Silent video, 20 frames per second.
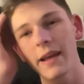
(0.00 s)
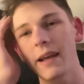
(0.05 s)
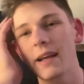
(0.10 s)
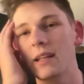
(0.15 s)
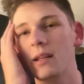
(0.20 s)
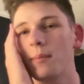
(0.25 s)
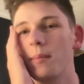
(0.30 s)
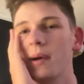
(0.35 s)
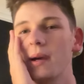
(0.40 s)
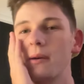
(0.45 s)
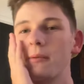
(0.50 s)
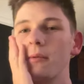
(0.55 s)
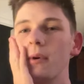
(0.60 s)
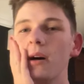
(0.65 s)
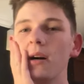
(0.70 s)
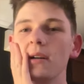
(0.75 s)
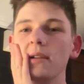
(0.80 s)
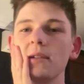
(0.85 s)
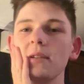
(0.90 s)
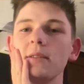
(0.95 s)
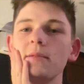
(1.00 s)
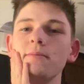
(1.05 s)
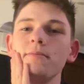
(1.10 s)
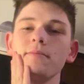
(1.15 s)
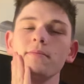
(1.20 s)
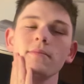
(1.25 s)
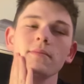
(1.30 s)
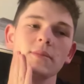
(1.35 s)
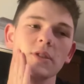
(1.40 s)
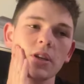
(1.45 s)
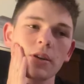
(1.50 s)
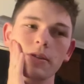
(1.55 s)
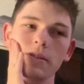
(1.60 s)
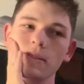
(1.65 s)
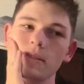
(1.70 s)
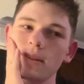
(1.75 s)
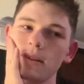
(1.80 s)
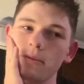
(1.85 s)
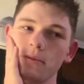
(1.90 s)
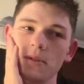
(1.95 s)
in the big world so
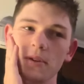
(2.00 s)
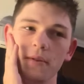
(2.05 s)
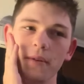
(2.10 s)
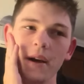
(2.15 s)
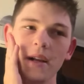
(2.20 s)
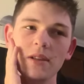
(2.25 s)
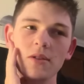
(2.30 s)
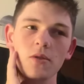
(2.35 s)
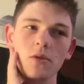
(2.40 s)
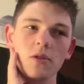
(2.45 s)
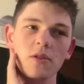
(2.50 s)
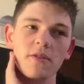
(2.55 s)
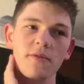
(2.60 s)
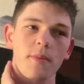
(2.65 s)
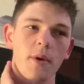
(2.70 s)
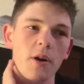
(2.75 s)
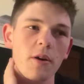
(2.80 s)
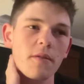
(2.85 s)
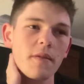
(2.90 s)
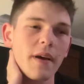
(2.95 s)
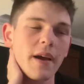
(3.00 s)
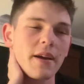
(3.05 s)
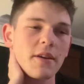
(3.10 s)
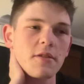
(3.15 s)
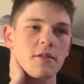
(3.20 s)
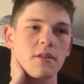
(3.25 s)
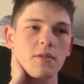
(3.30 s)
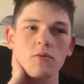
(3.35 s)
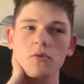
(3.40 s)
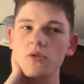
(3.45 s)
it, it, was a great source of motivation.